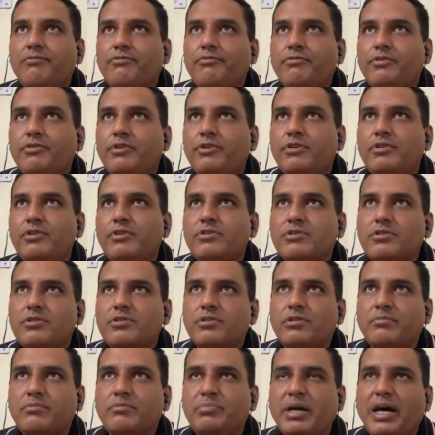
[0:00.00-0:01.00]
first
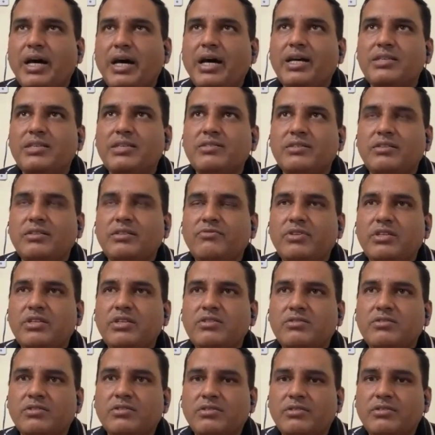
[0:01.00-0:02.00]
batch in which
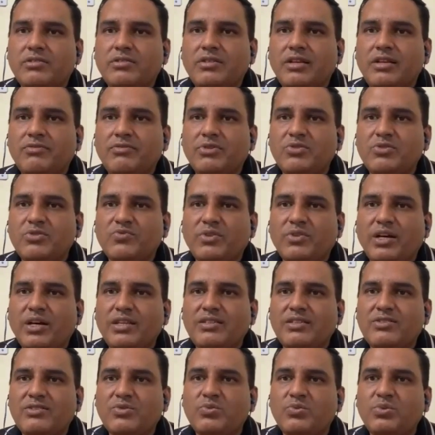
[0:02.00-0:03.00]
there was
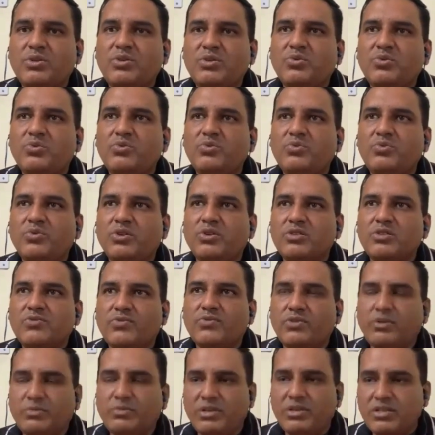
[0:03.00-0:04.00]
one student who was
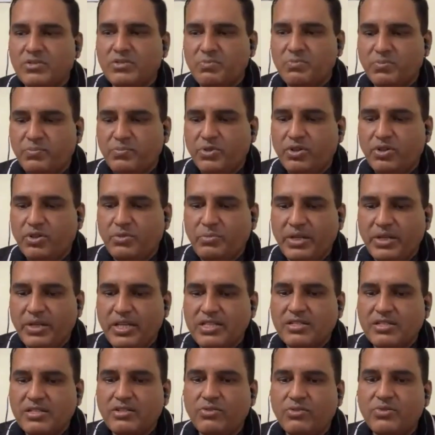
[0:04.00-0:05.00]
from a small
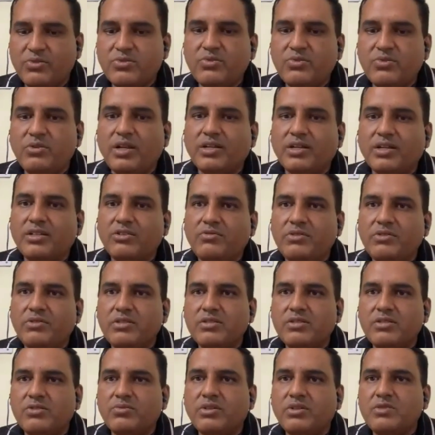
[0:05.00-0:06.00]
place close to Lucknow, which
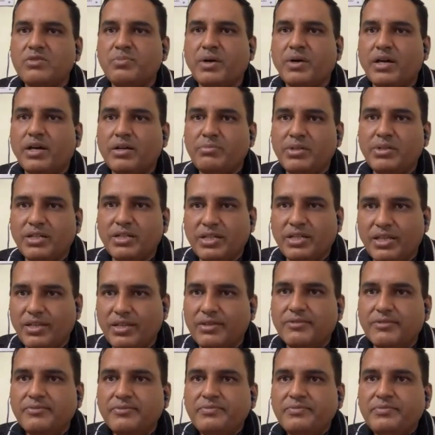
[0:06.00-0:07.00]
is known as Barabanki.
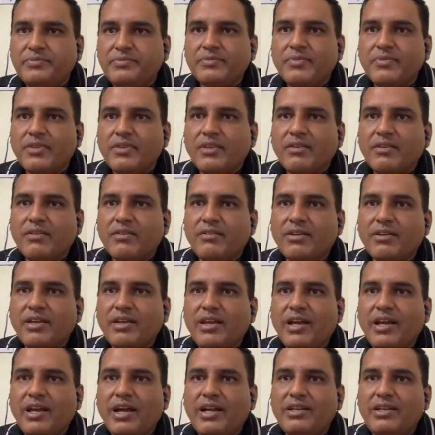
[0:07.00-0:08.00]

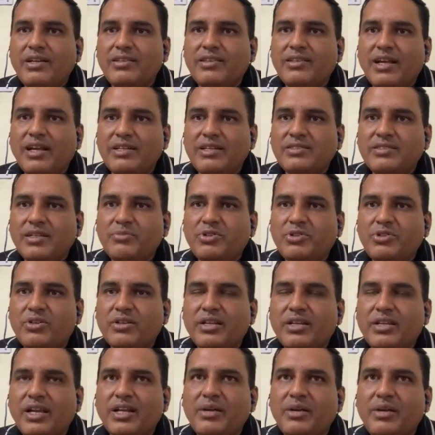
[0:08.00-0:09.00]
Okay, and that chap
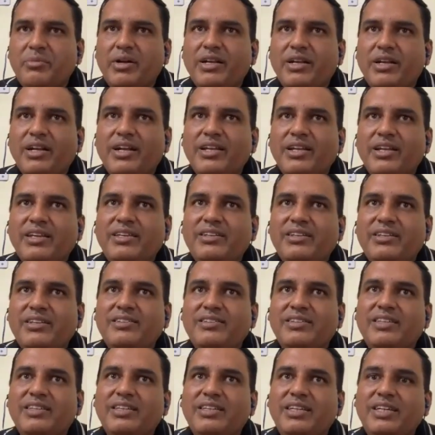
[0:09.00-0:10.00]
got recommended.
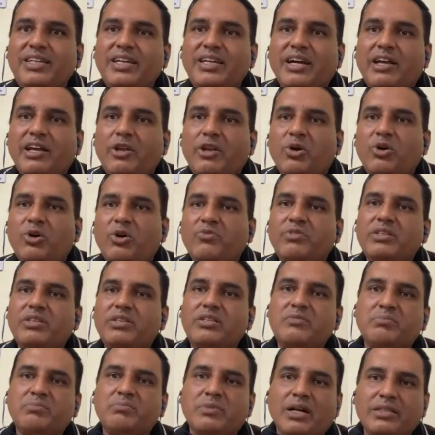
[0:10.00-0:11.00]
He, along with
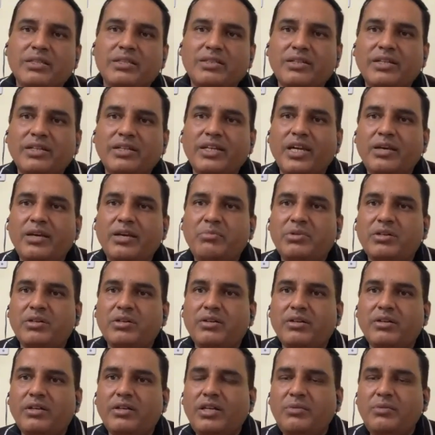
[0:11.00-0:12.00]
his mother, came
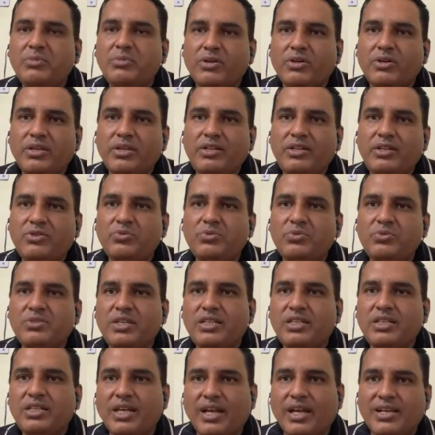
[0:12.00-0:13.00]
early morning to
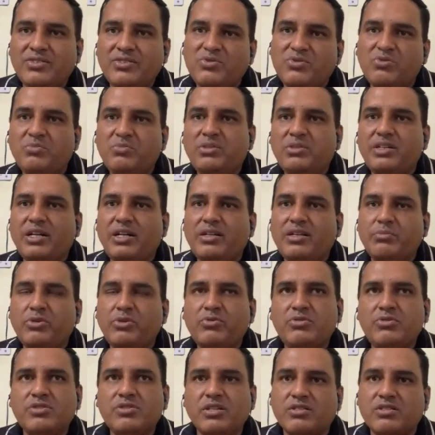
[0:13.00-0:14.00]
say thanks to me at about
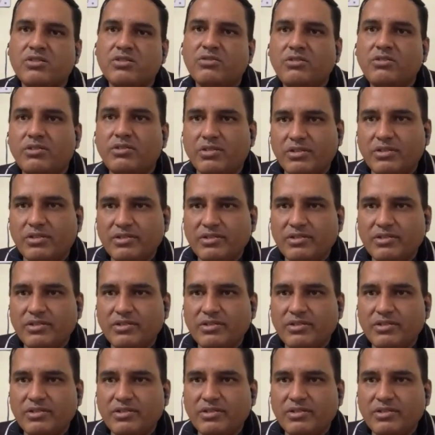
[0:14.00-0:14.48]
6 o'clock.